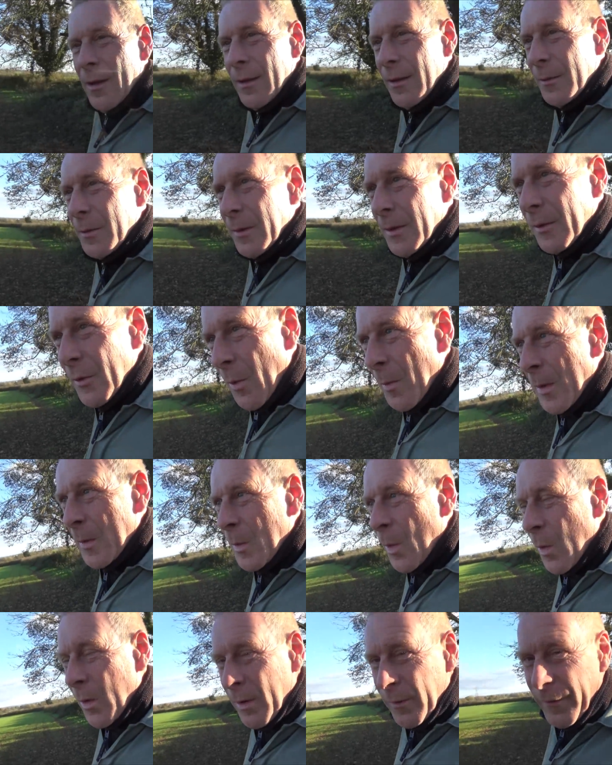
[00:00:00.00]
you wouldn't normally
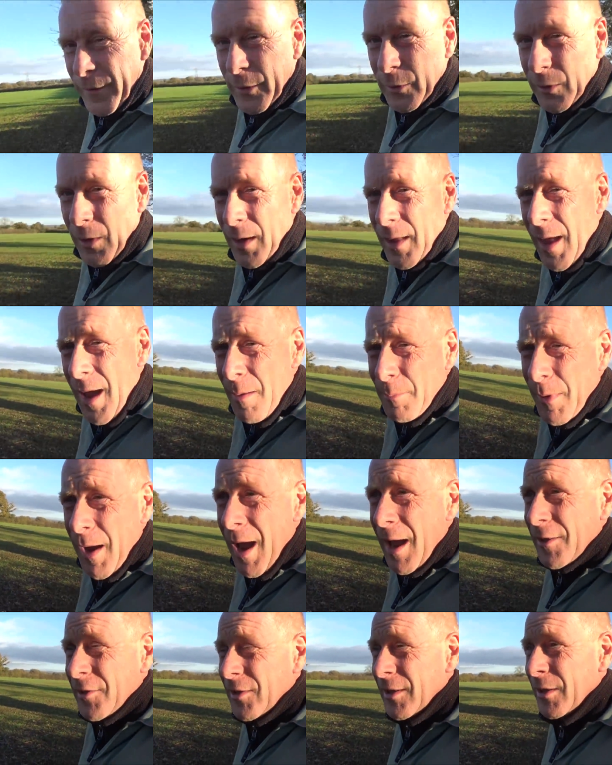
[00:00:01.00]
walk a field like that, but
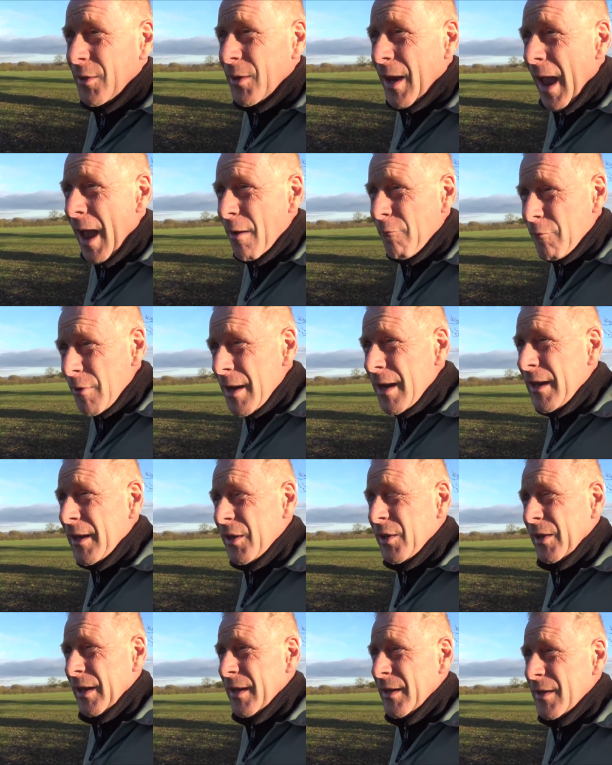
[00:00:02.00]
actually you get a really
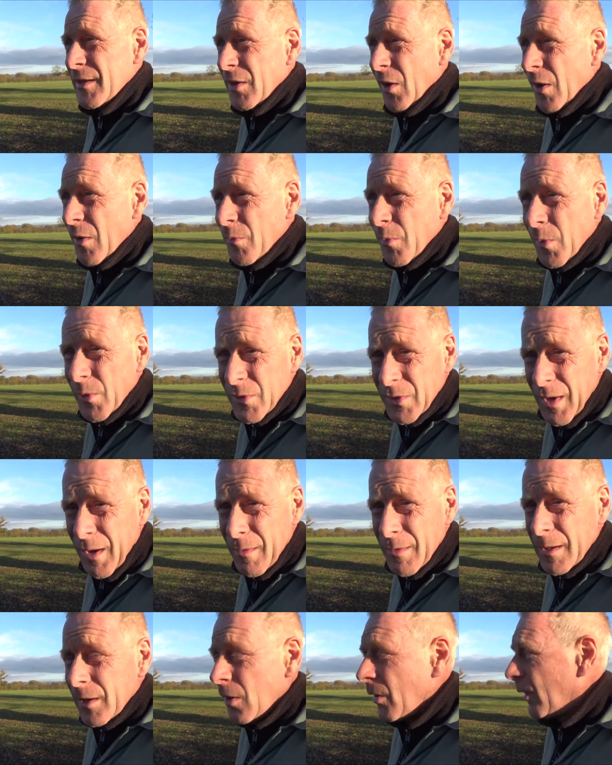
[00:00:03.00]
good insight of what's going